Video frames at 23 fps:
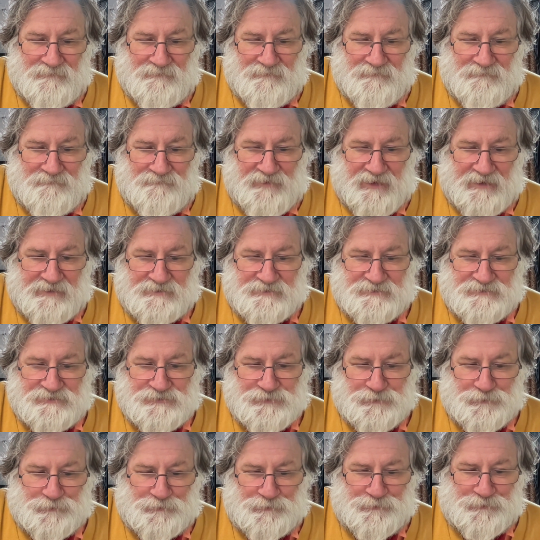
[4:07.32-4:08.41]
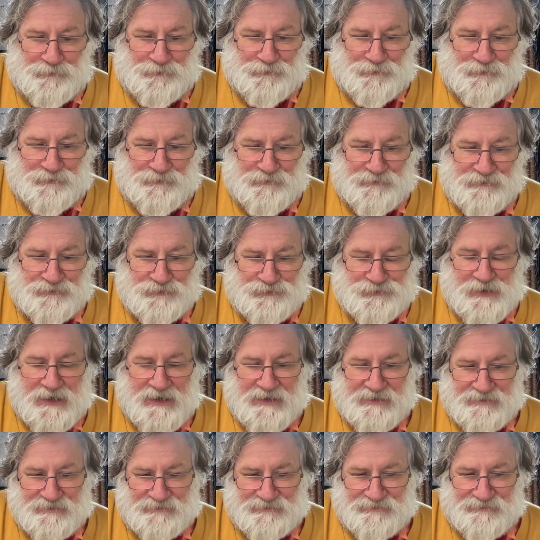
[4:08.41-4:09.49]
Vector
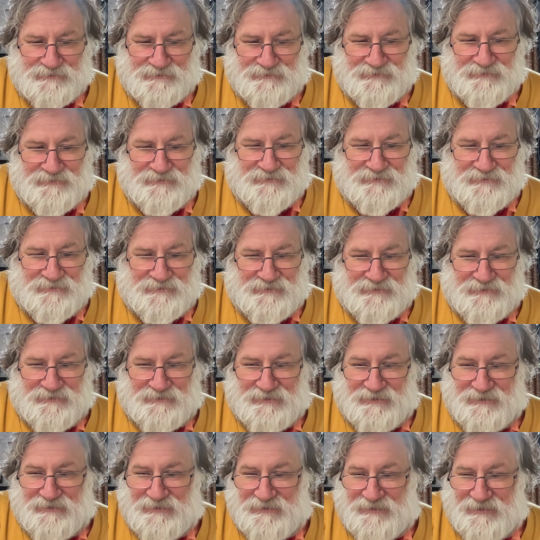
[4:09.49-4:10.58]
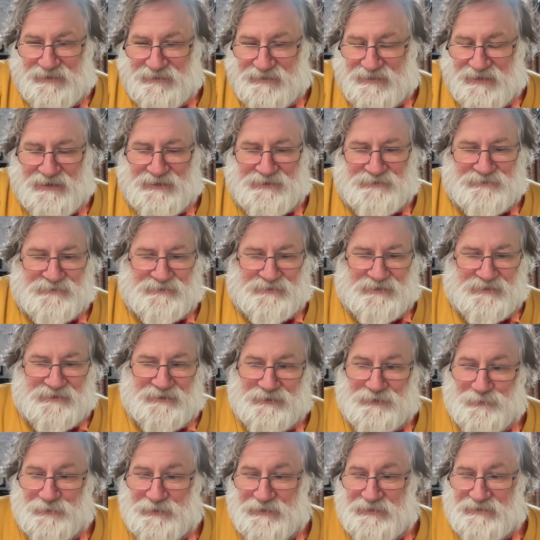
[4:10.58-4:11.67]
Tracker, again,
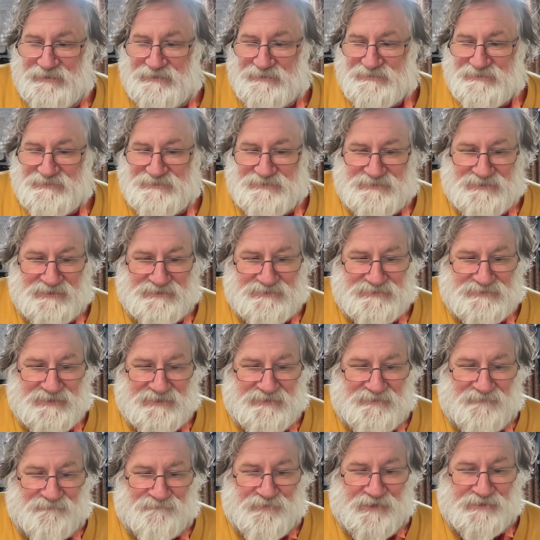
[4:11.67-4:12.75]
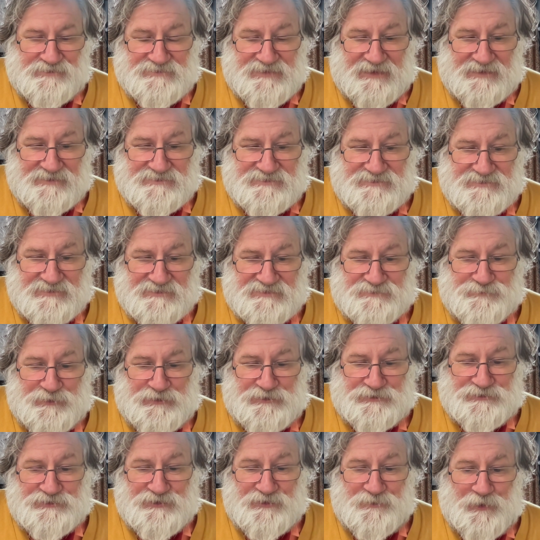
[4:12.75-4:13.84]
agrees and says, fantastic
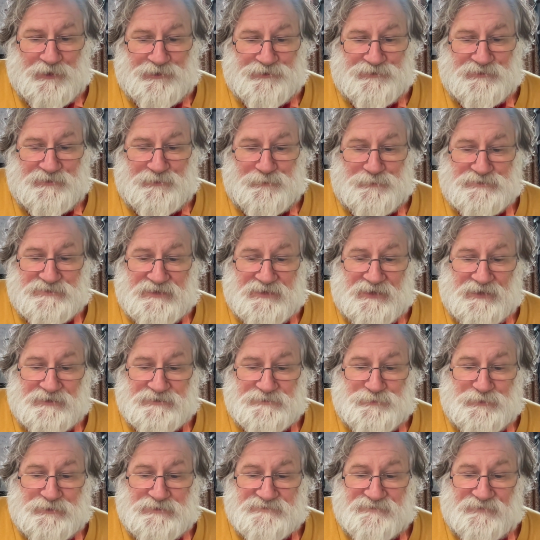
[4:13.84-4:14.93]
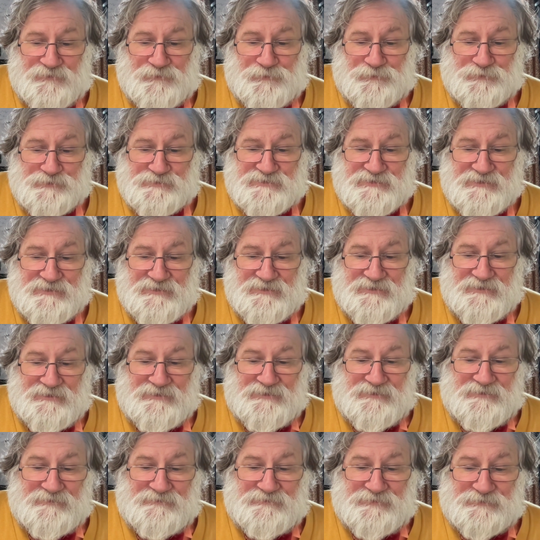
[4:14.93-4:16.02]
speech. No wonder it was cut because, of course,
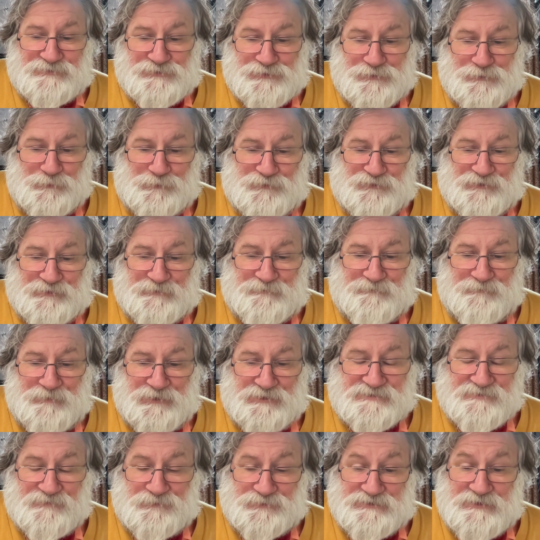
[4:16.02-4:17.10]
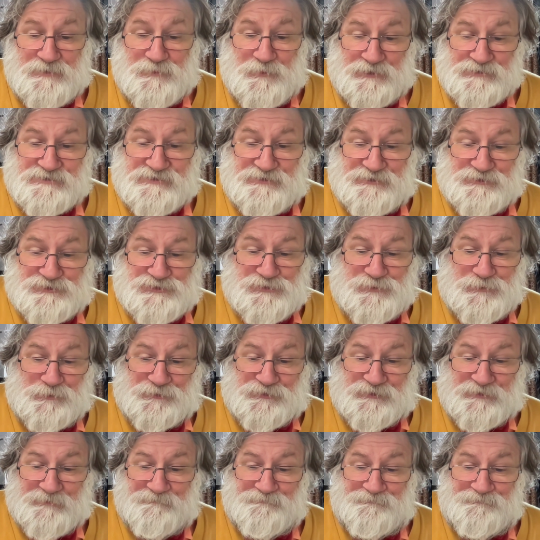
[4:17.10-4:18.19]
the truth. Because, of course, it was the truth.